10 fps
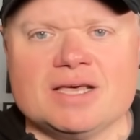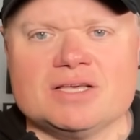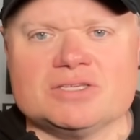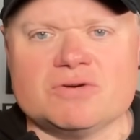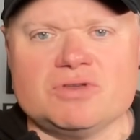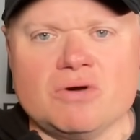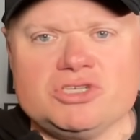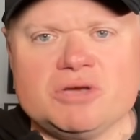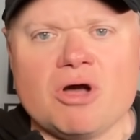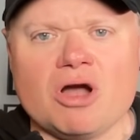So no
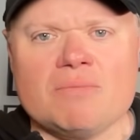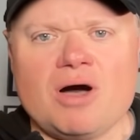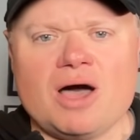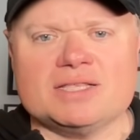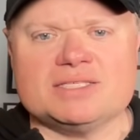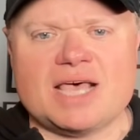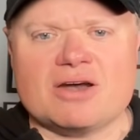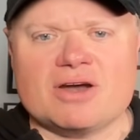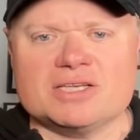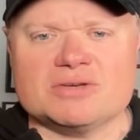Jim Harbaugh on
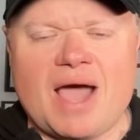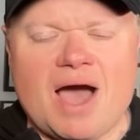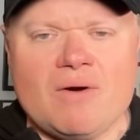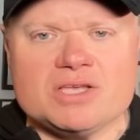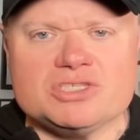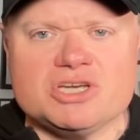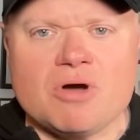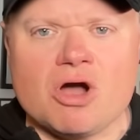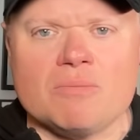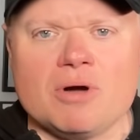Saturday. So how has Jim
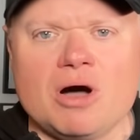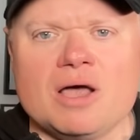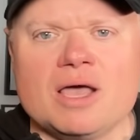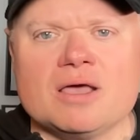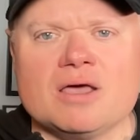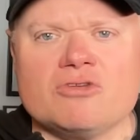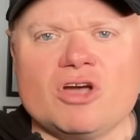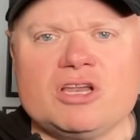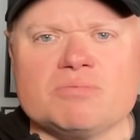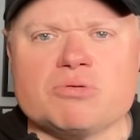Harbaugh
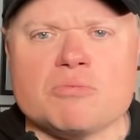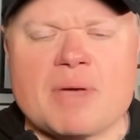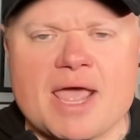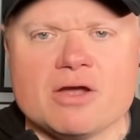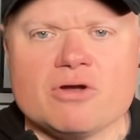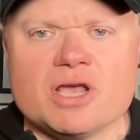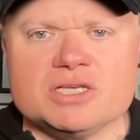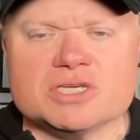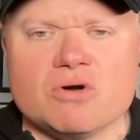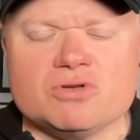tried to prepare
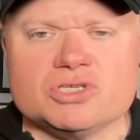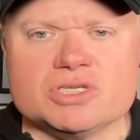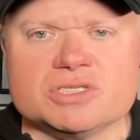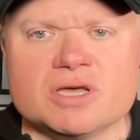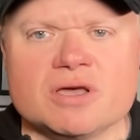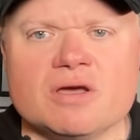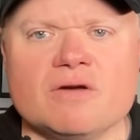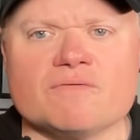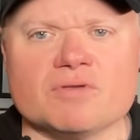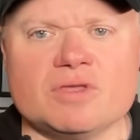his coaches
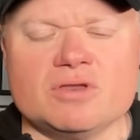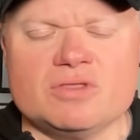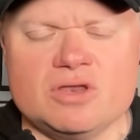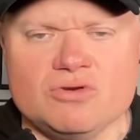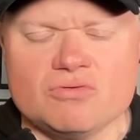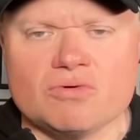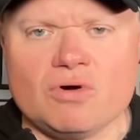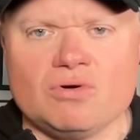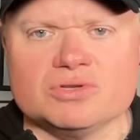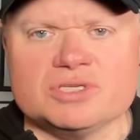for the, the new
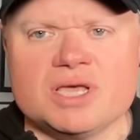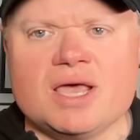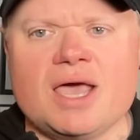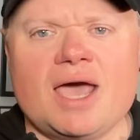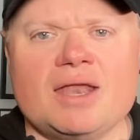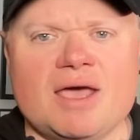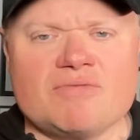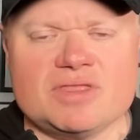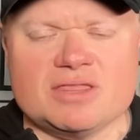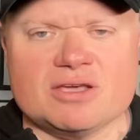roles and
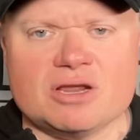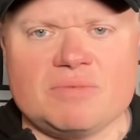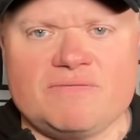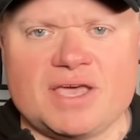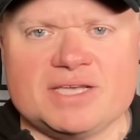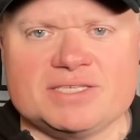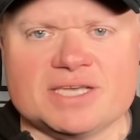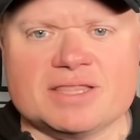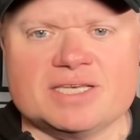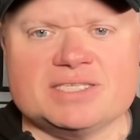everything they're going to be
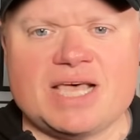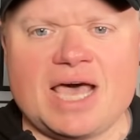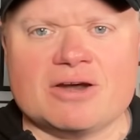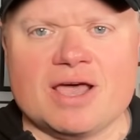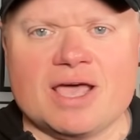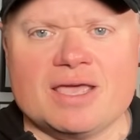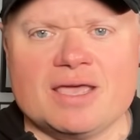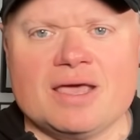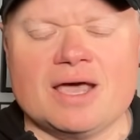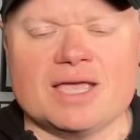facing this Saturday
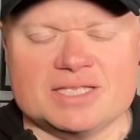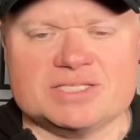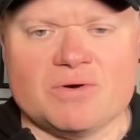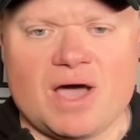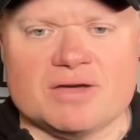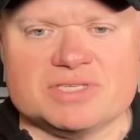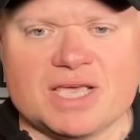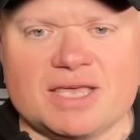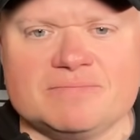against Ohio State?